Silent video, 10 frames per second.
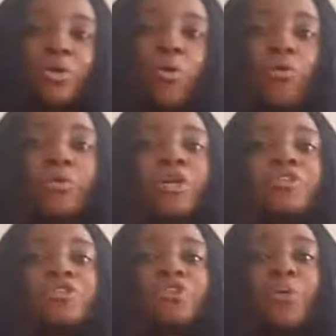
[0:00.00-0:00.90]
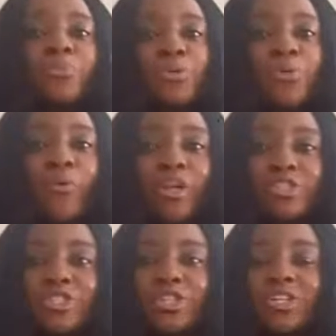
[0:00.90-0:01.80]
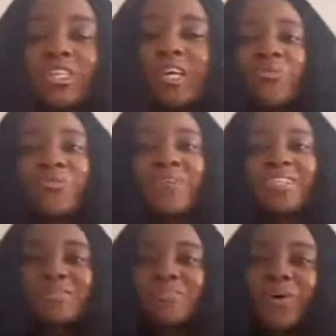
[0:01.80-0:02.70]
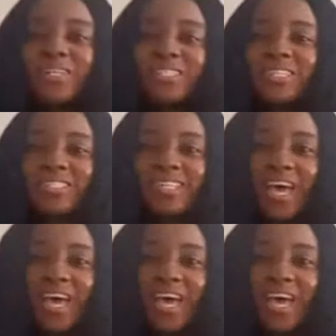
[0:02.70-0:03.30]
You can drop your questions and I will respond to